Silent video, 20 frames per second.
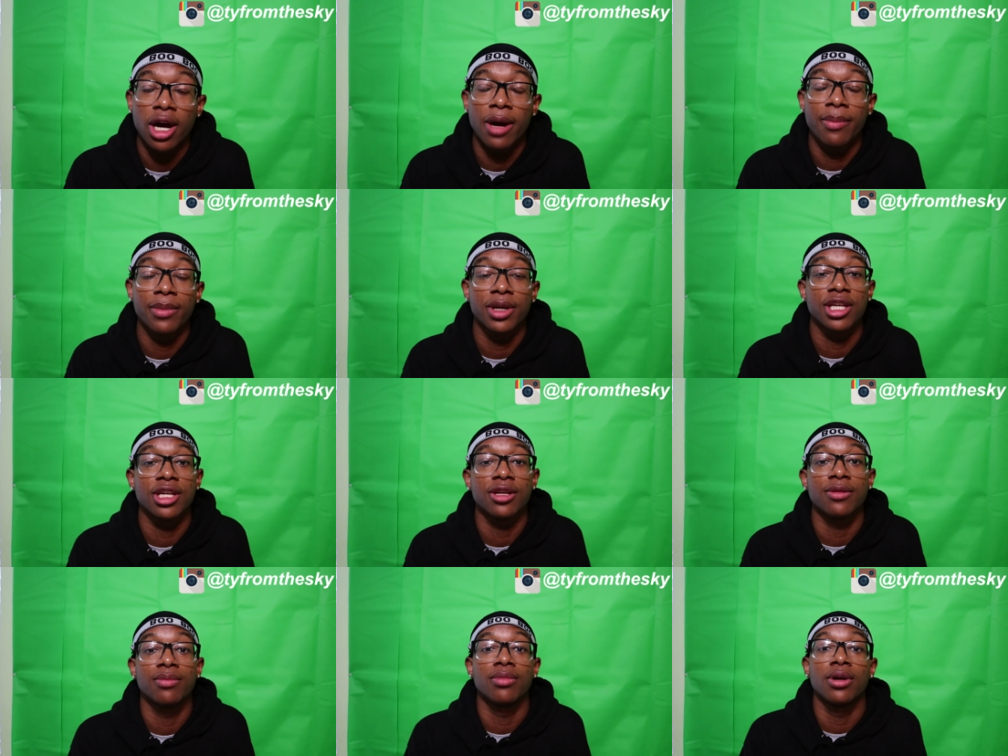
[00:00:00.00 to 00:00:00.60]
I'm gonna
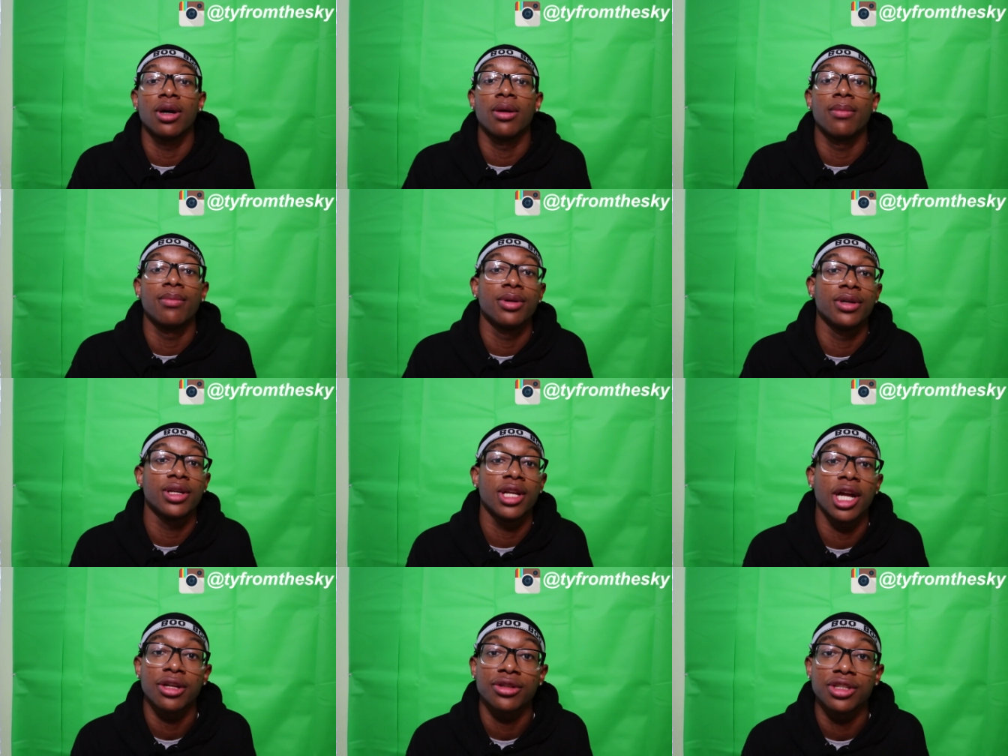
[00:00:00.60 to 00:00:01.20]
keep
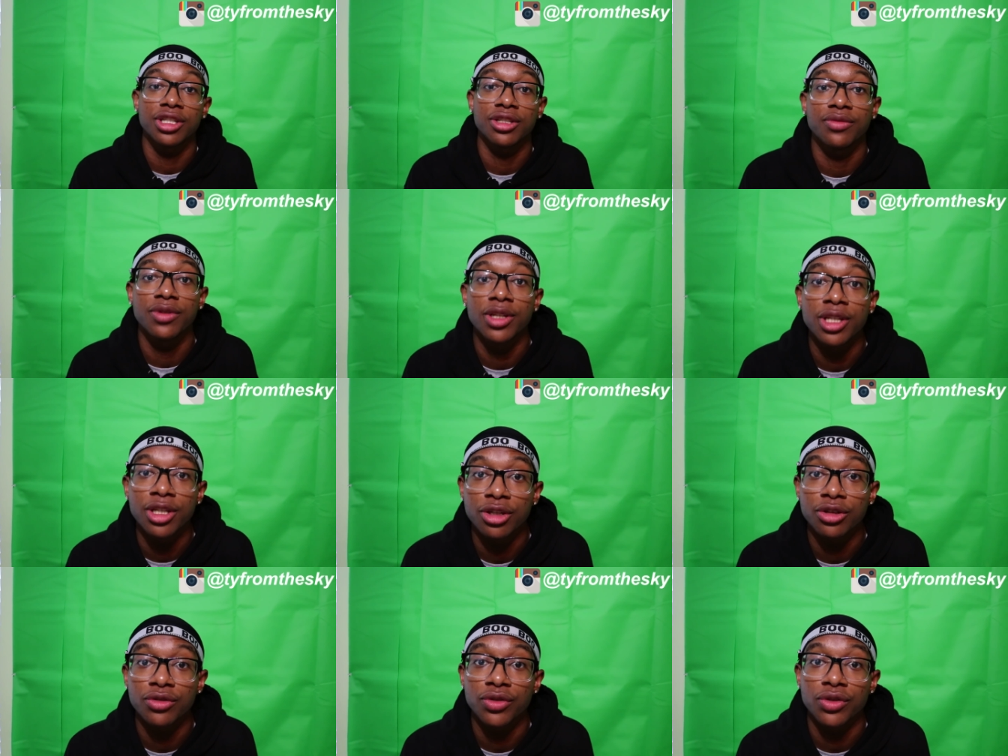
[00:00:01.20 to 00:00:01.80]
putting out these
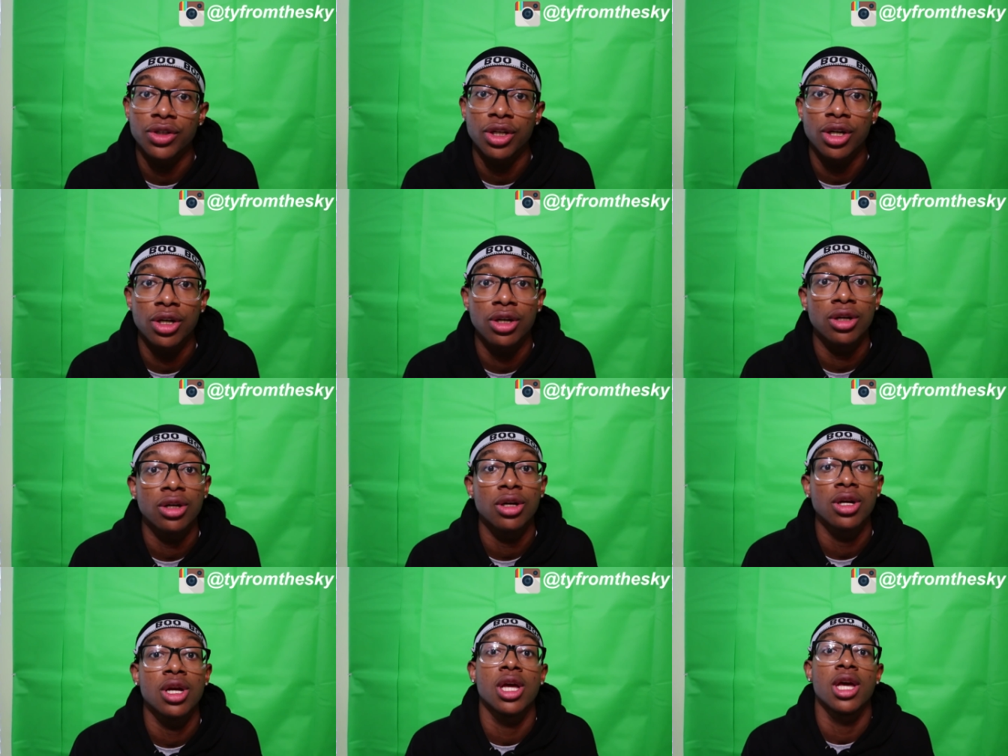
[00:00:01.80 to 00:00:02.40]
videos for
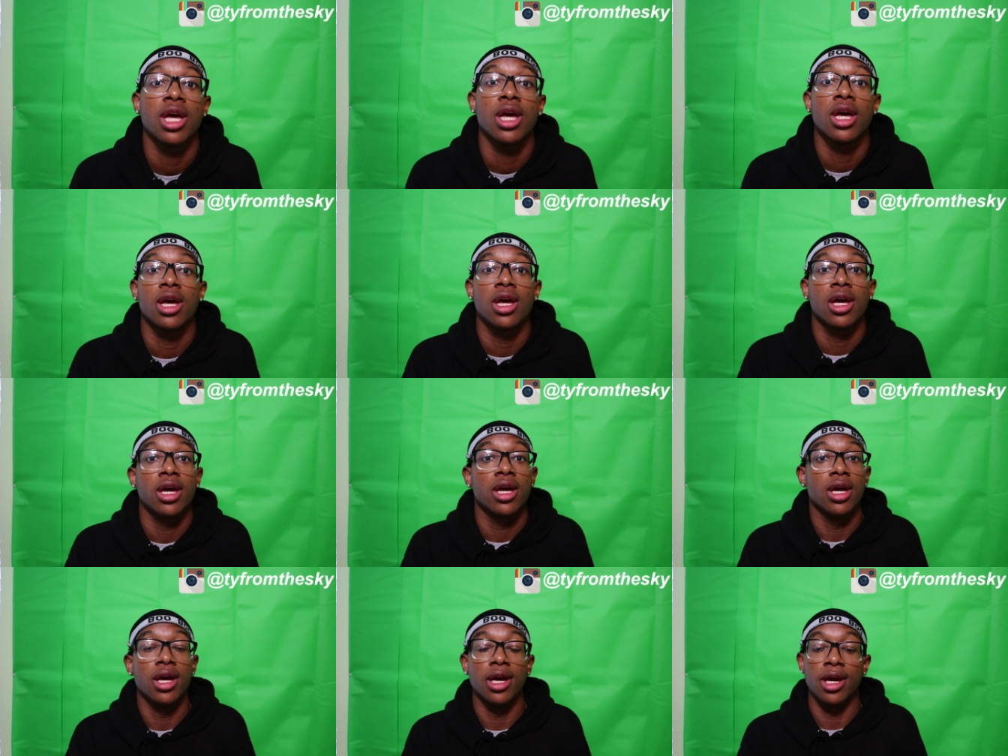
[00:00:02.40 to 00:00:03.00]
y'all,
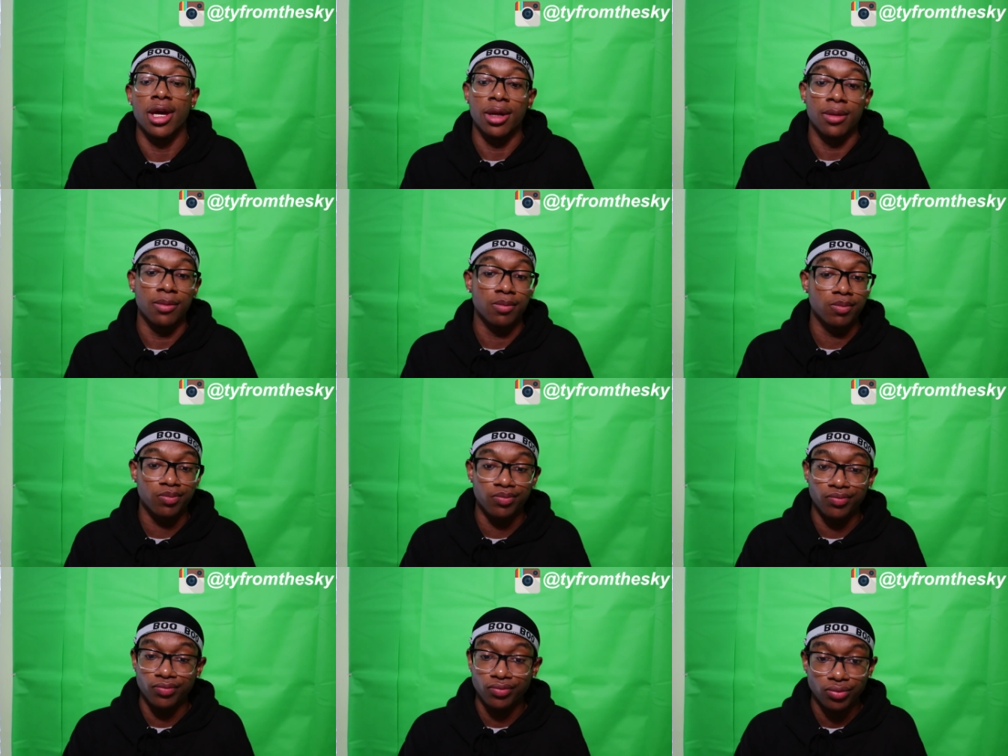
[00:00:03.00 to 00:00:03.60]
and
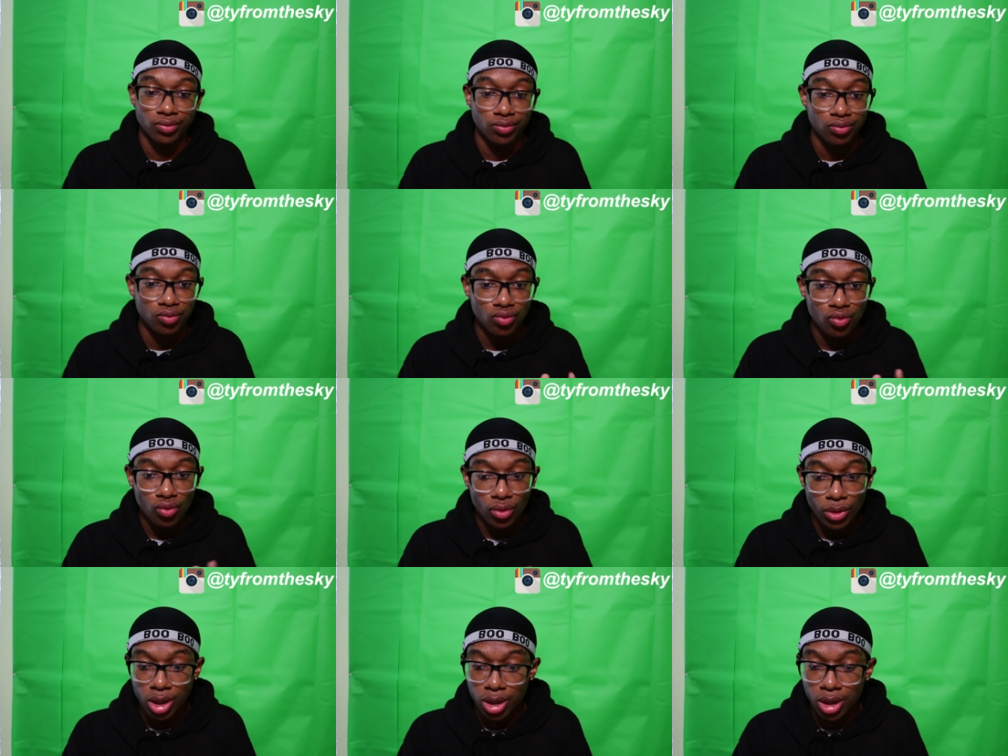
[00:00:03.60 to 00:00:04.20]

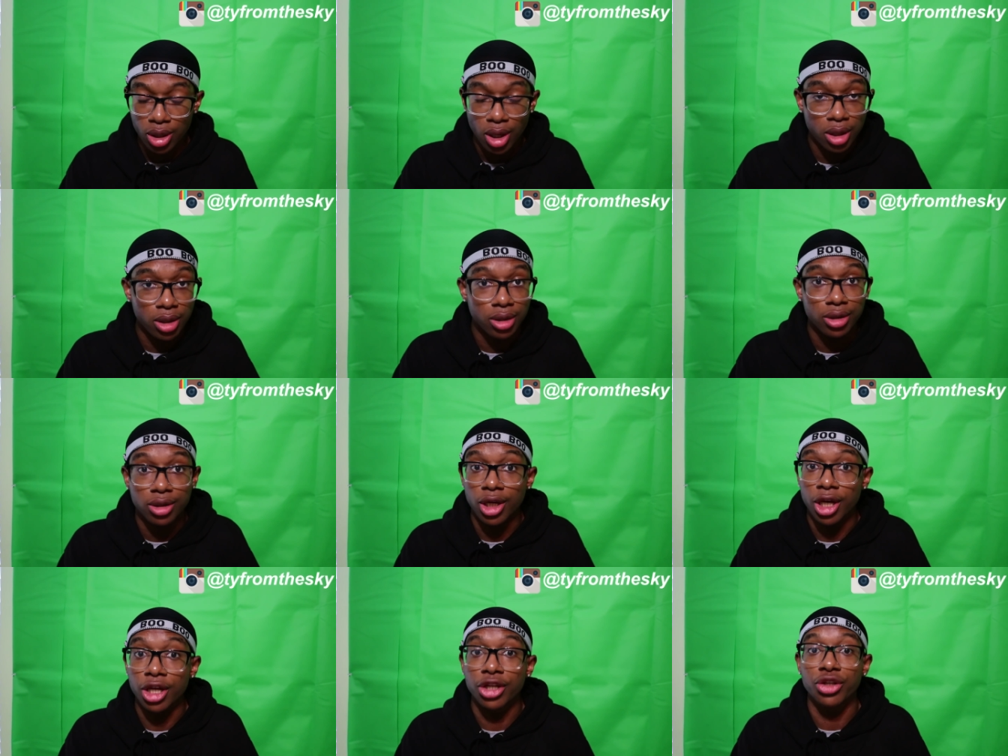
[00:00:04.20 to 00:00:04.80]

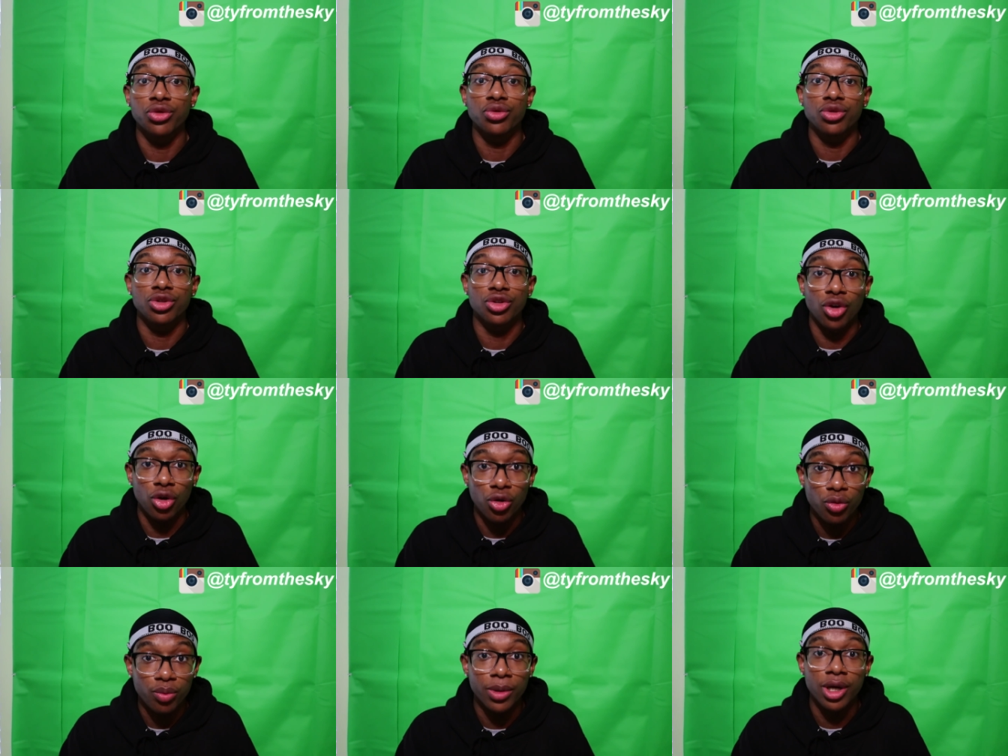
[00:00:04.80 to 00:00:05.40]
thank you
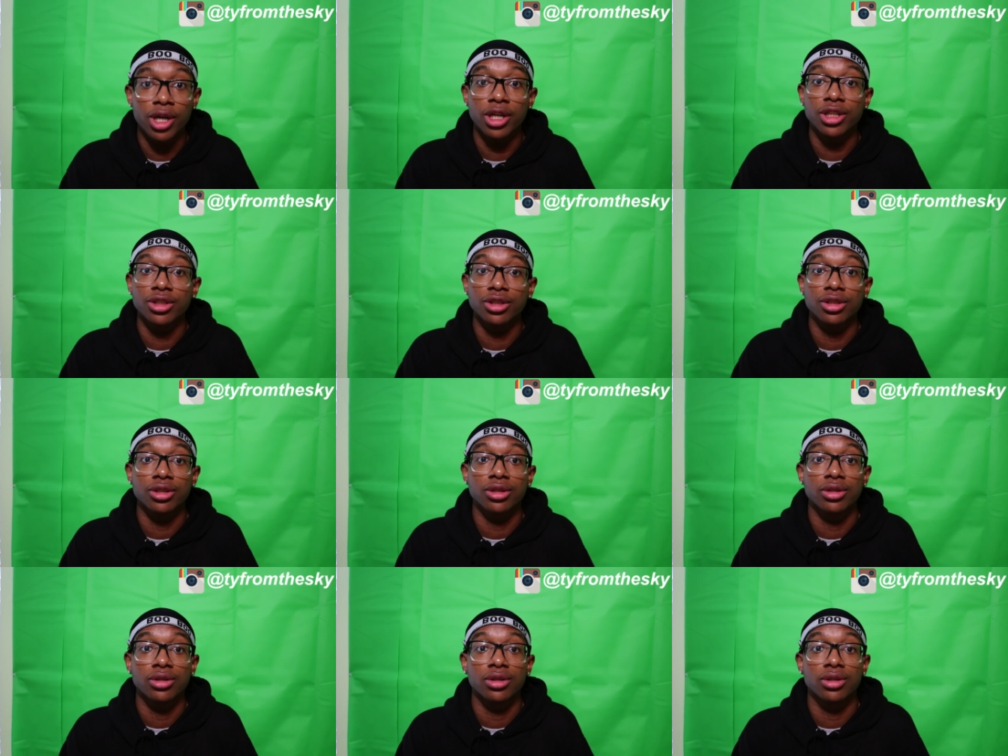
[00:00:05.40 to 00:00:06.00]
so
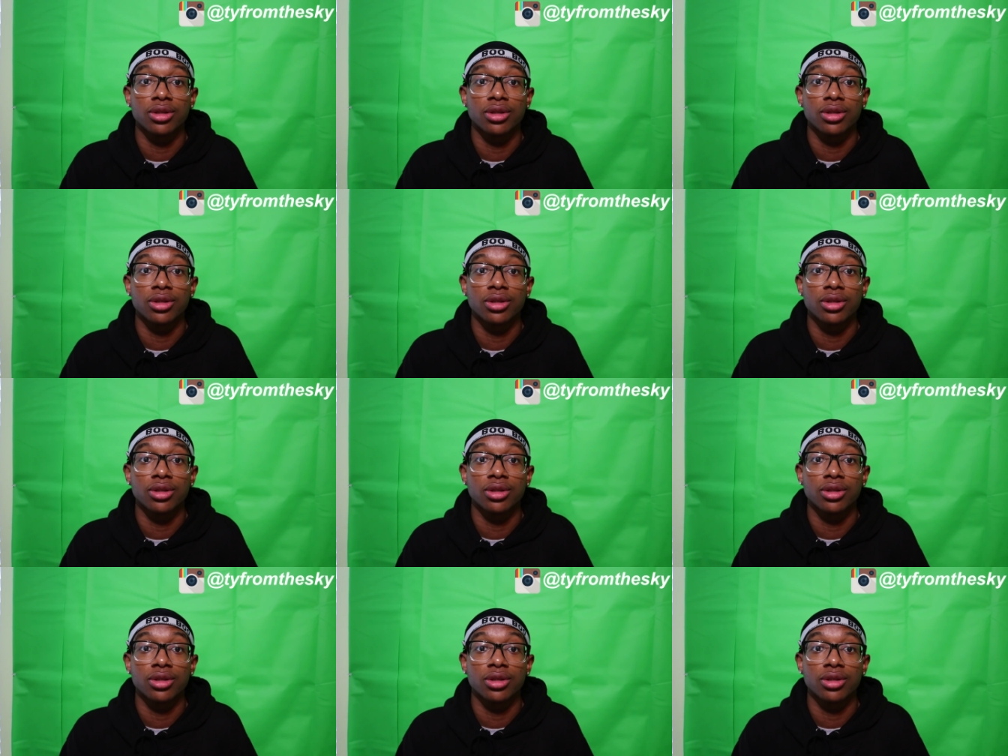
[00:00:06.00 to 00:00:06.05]
much.